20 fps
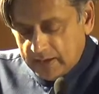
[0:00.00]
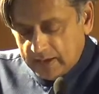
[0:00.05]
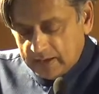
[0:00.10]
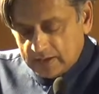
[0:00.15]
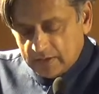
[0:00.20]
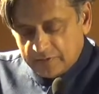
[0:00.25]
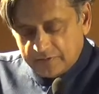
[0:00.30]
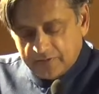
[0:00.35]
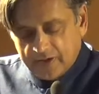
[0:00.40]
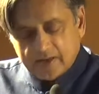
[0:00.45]

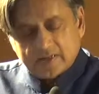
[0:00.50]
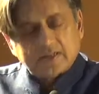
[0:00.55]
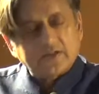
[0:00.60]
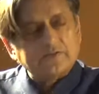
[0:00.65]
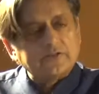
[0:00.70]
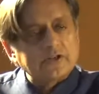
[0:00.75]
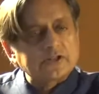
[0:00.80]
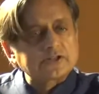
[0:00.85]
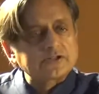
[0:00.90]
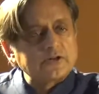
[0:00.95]
In the face
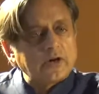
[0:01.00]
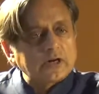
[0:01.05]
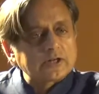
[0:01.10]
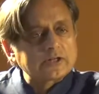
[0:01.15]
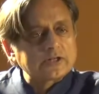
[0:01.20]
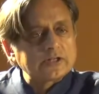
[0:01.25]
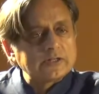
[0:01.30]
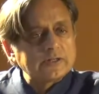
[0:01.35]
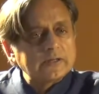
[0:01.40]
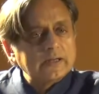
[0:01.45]
of
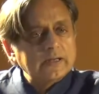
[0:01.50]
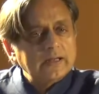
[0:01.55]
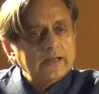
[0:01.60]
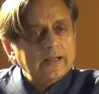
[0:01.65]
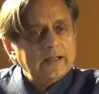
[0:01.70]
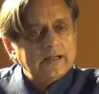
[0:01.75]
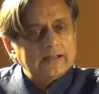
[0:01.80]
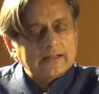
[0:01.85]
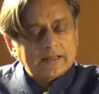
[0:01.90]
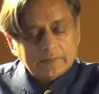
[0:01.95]
destruction,
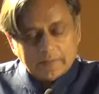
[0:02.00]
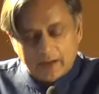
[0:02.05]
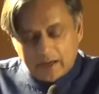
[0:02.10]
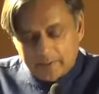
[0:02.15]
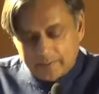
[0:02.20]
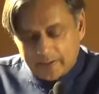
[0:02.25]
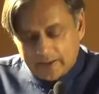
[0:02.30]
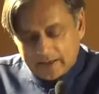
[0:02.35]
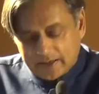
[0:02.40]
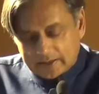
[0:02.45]
the
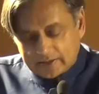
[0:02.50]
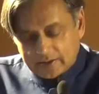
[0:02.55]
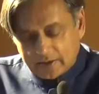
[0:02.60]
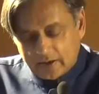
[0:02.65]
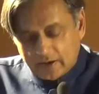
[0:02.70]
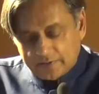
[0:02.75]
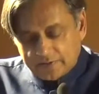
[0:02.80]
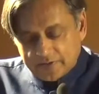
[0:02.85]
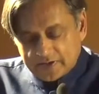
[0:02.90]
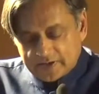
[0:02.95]
Mahabharata
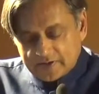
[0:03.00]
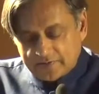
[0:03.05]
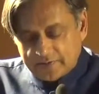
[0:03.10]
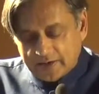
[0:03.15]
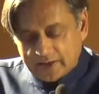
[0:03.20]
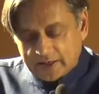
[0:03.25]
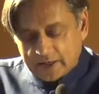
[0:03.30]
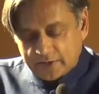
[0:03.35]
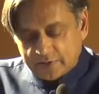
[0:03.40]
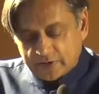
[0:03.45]
offers a
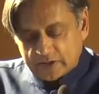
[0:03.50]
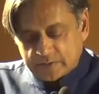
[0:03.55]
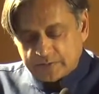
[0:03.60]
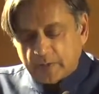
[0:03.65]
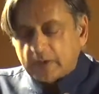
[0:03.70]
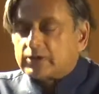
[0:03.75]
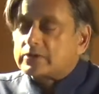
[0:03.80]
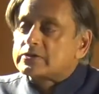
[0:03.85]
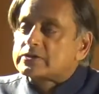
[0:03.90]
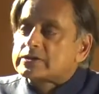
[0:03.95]
valid
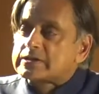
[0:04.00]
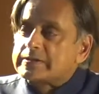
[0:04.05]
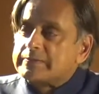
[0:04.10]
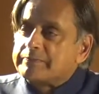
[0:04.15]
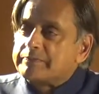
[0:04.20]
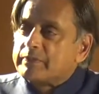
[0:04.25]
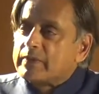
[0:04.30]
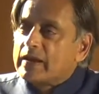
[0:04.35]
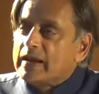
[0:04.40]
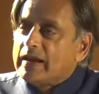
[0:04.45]

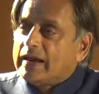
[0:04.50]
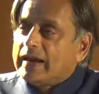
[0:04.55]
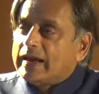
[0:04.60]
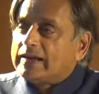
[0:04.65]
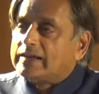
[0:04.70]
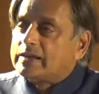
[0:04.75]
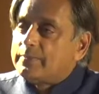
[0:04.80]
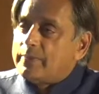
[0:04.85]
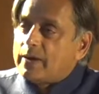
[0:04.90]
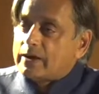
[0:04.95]
response
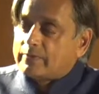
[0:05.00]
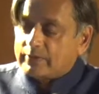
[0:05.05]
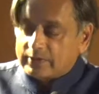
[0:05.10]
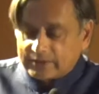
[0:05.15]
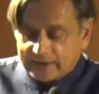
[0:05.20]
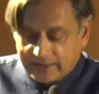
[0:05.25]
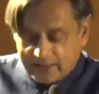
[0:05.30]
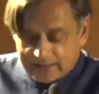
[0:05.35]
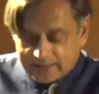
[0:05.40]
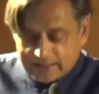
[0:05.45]
in the
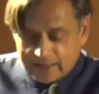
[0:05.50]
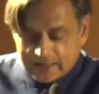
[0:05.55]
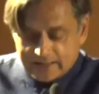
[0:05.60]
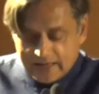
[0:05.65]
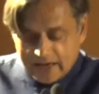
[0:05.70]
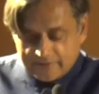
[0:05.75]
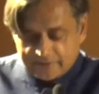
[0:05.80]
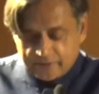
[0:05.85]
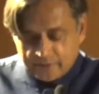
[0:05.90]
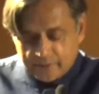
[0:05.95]
Bhagavad
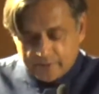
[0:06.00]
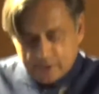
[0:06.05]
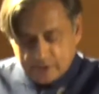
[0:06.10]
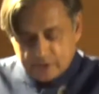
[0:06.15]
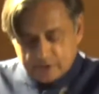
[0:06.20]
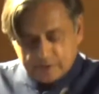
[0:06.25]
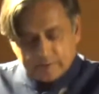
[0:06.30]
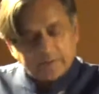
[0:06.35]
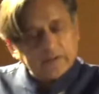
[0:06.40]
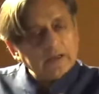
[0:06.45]
Gita's
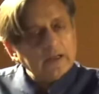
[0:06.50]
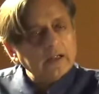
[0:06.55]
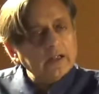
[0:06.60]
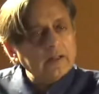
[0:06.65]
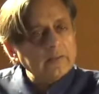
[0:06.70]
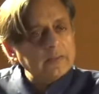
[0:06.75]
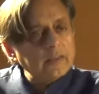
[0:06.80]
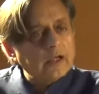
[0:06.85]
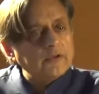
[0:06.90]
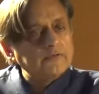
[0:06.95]
affirmation
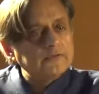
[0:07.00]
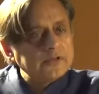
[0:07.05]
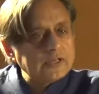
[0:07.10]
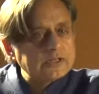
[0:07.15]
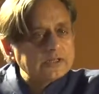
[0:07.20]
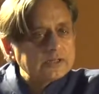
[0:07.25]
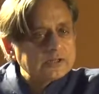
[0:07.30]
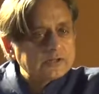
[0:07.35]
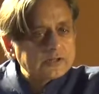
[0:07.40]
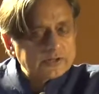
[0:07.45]
of
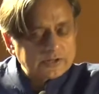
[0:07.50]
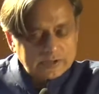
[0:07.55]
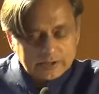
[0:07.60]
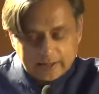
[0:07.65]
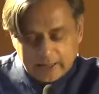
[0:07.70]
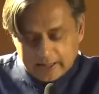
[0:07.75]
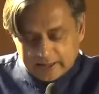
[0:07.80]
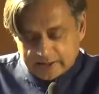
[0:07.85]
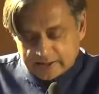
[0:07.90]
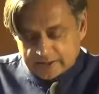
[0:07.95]

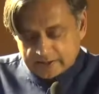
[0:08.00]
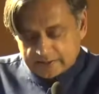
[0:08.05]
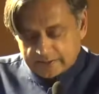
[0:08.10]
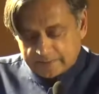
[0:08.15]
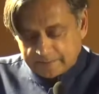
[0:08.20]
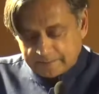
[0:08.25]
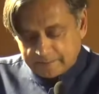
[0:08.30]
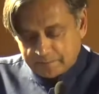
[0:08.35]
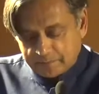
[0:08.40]
disinterested action.